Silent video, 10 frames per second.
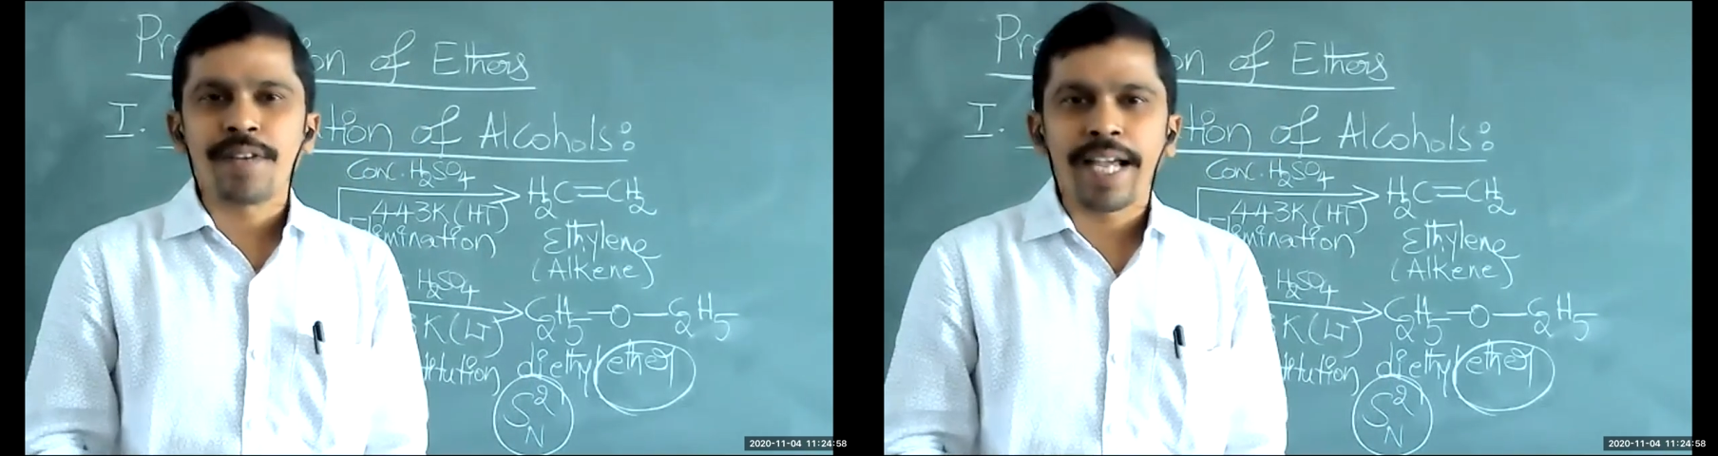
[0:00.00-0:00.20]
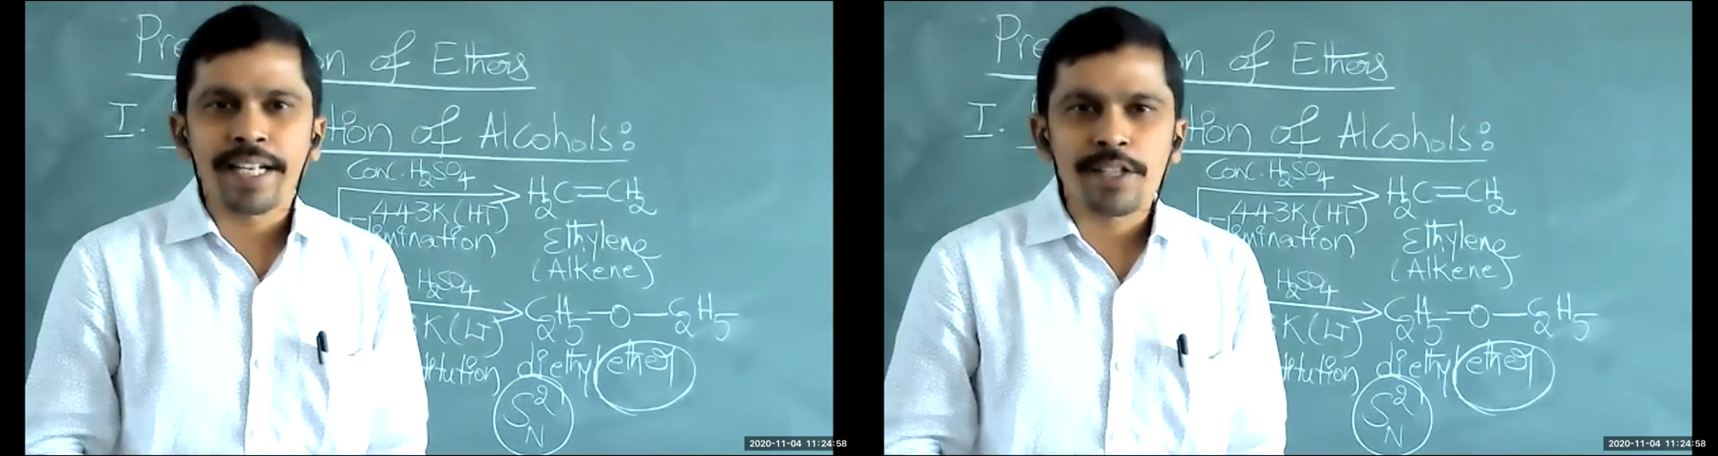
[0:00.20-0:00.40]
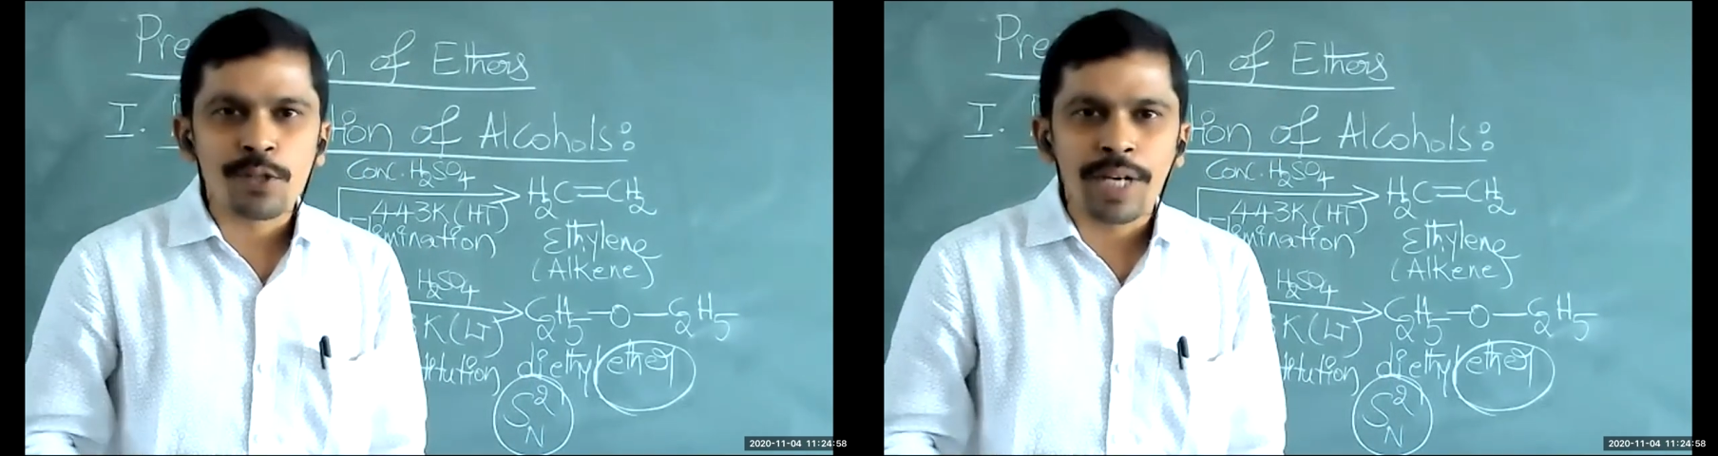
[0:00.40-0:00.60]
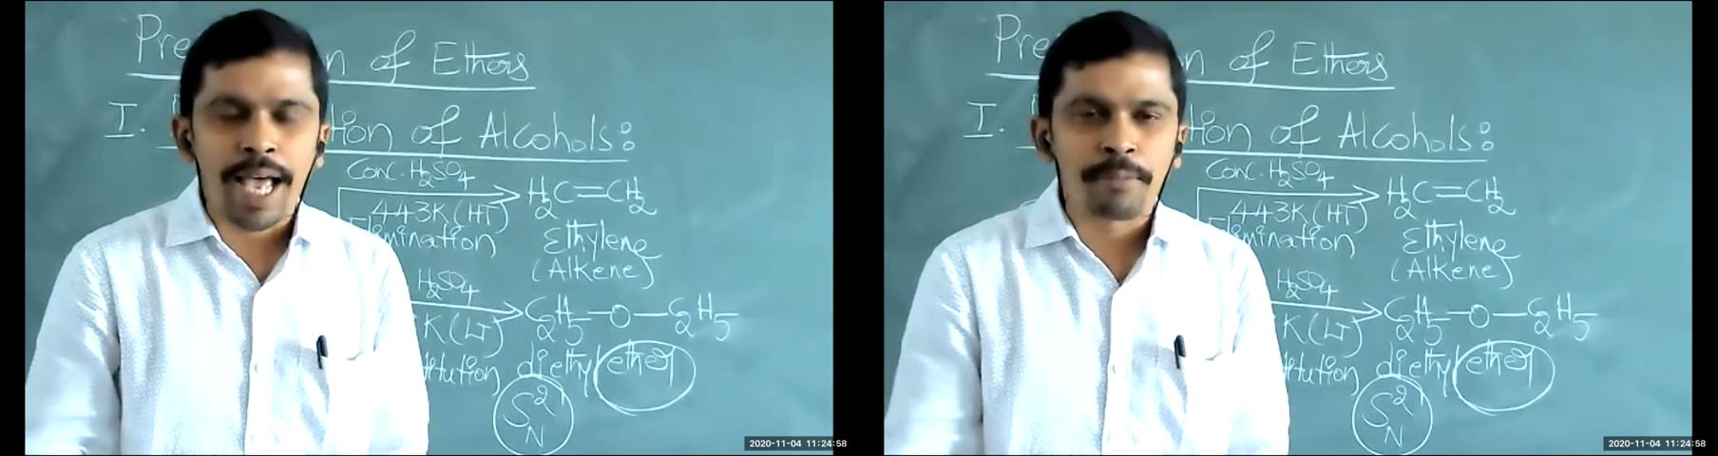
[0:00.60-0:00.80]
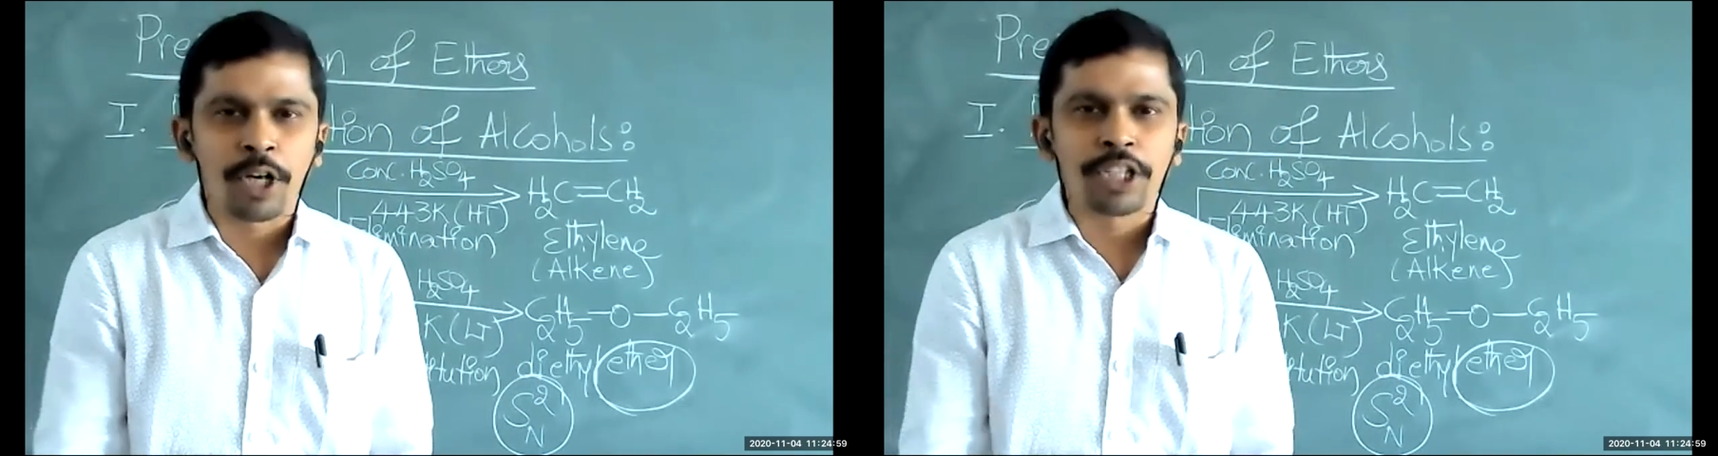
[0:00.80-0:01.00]
why soon
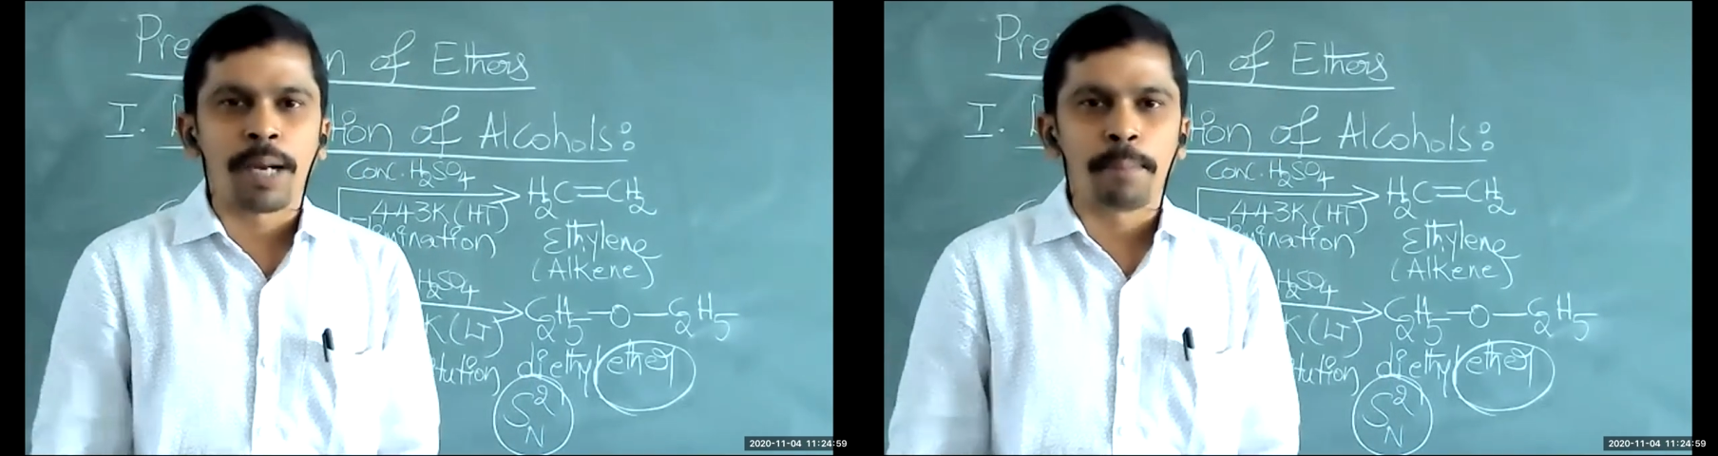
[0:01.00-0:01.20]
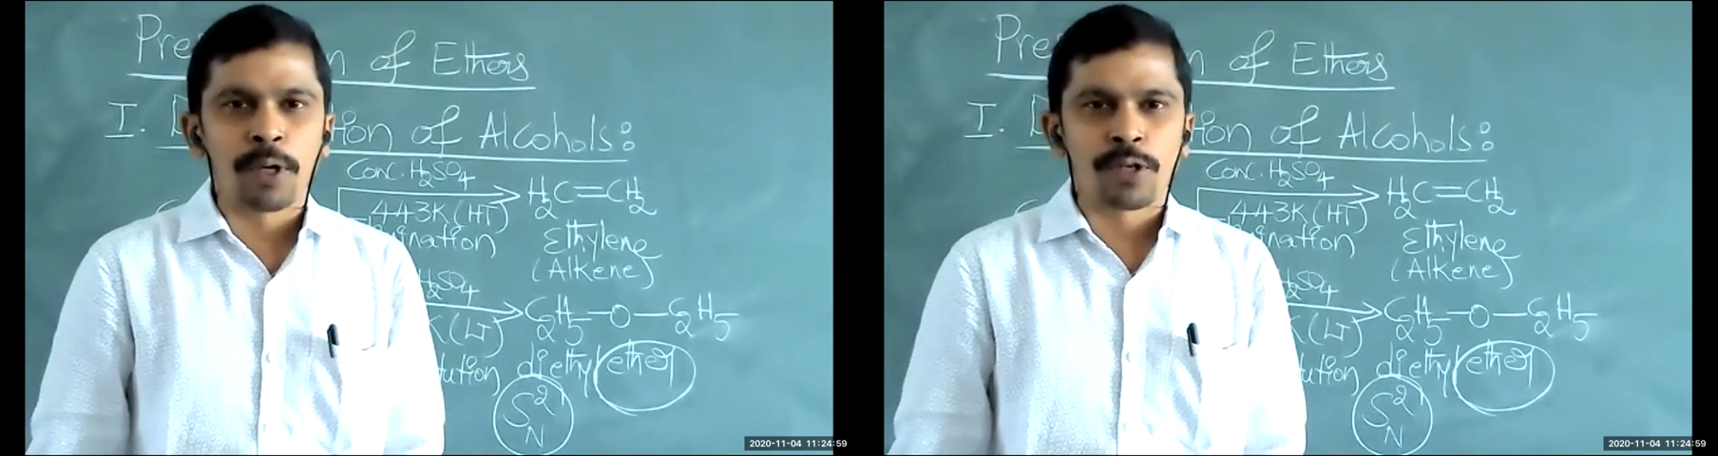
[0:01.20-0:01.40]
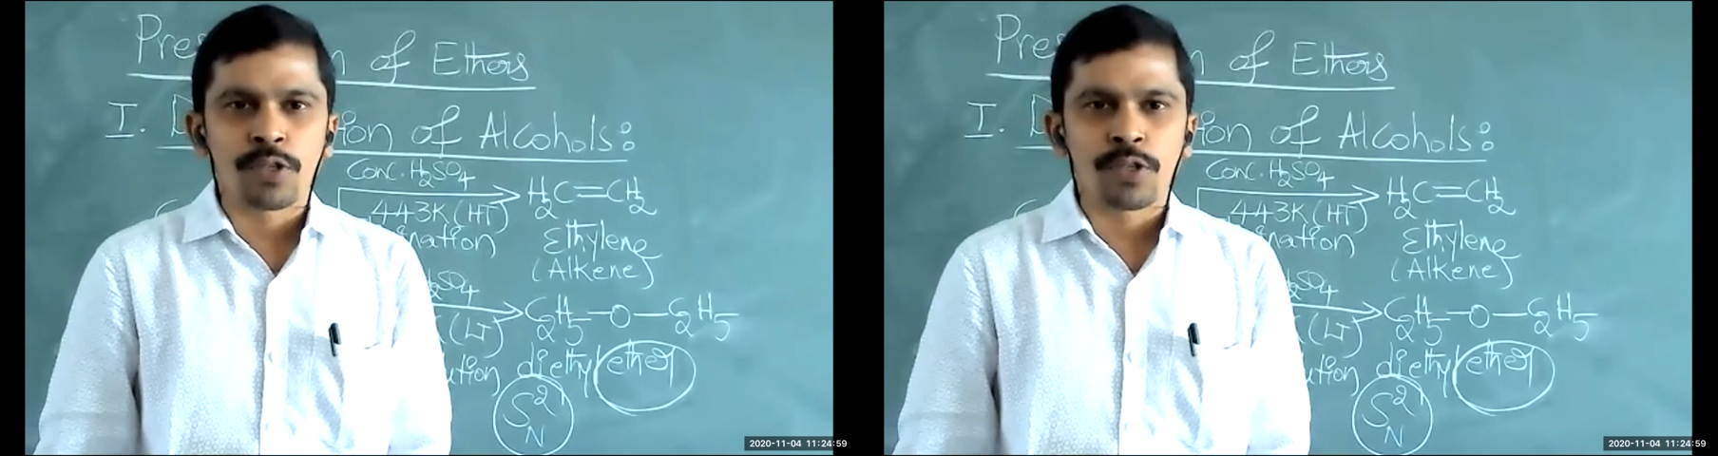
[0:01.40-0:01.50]
I'm going to upload.